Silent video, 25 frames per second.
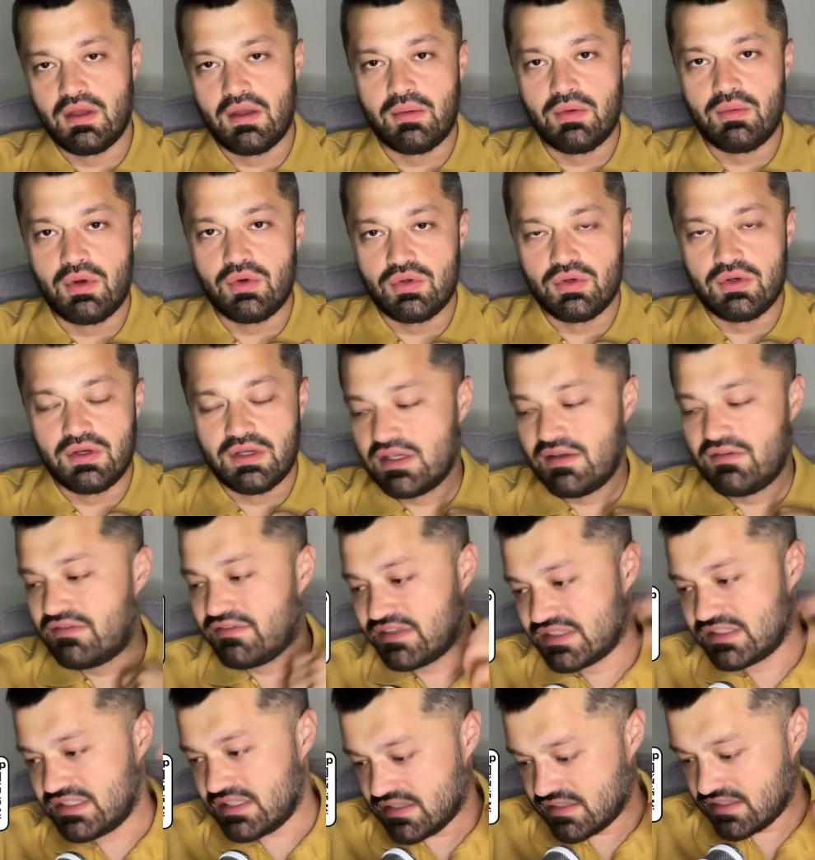I'm not going to give
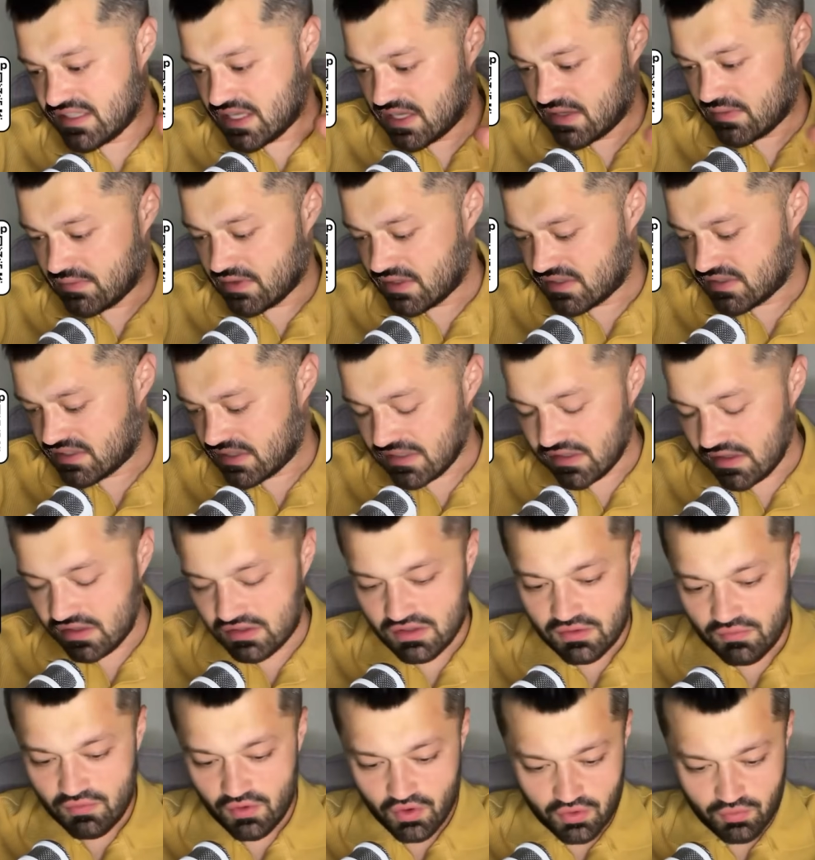details now because it's not
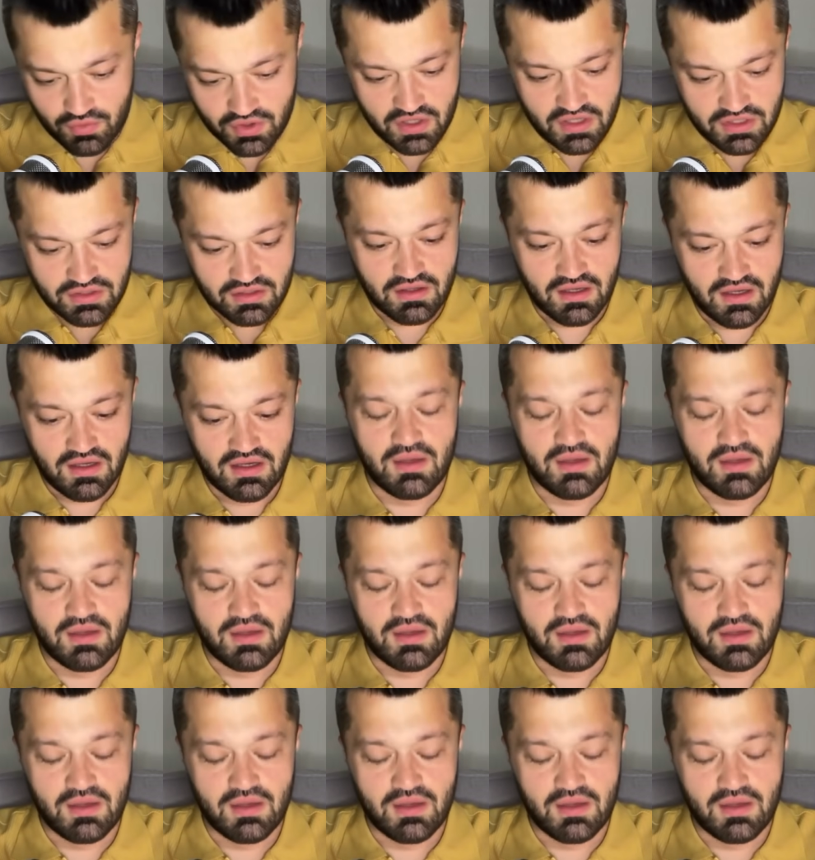appropriate,